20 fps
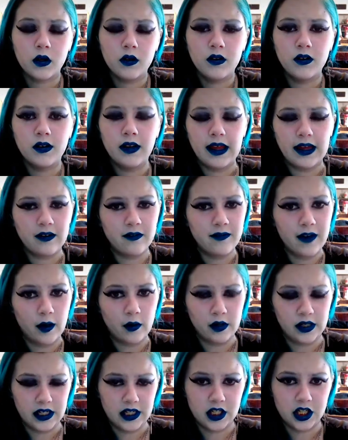like
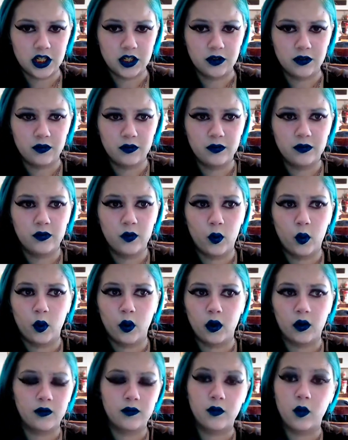foundation
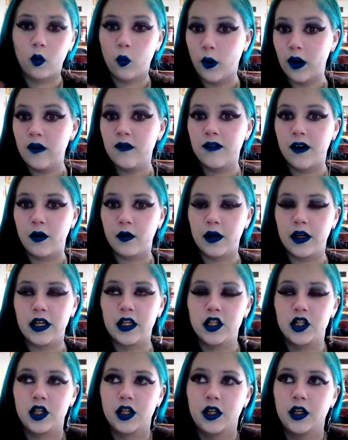for white
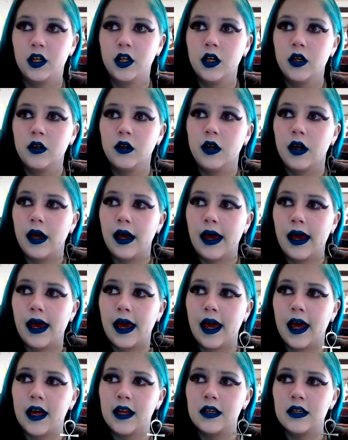foundation,
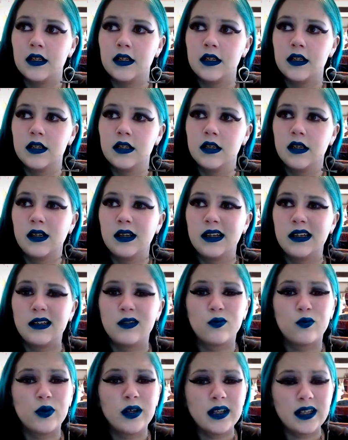and it
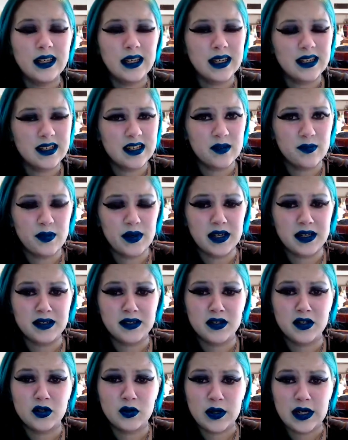really ends up being
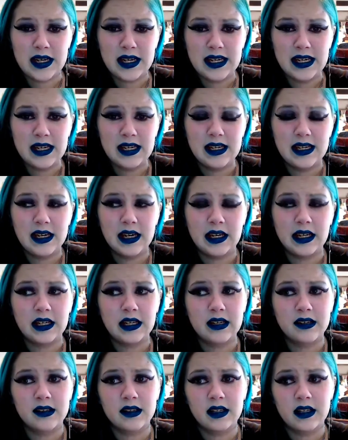streaky, and it
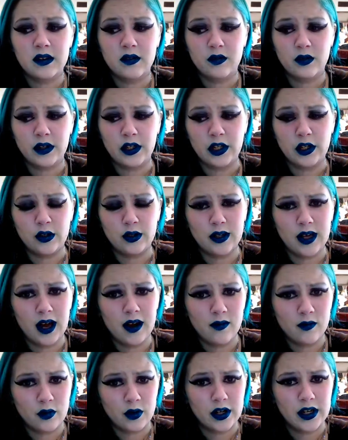doesn't give really good
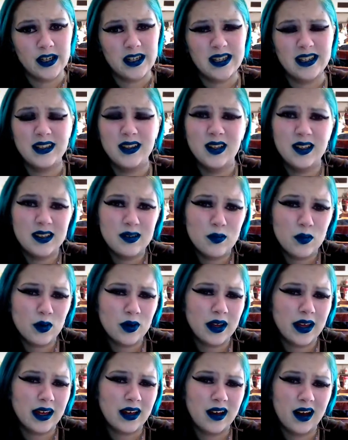coverage. It looks more
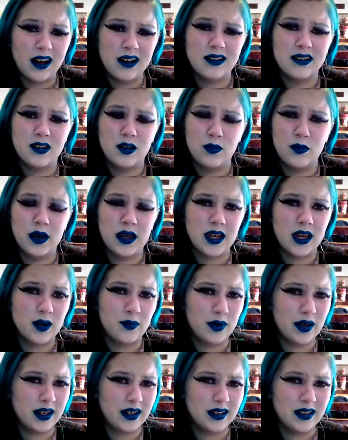like costume makeup,
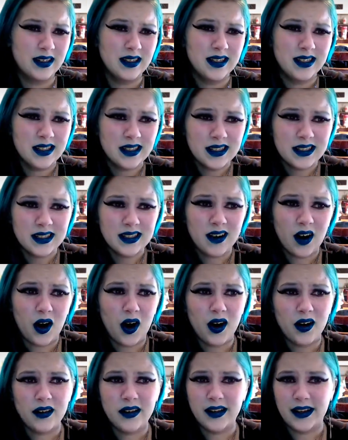and
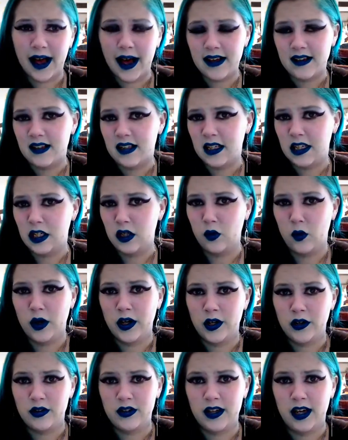the last thing you want
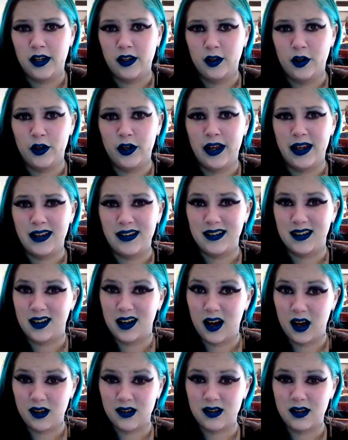your style to look like is a
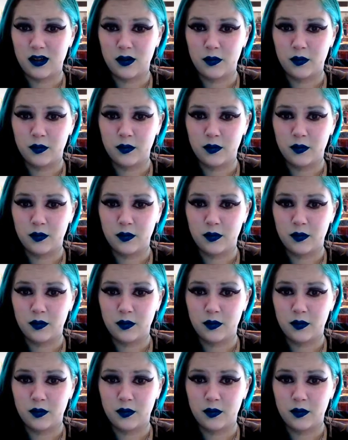costume.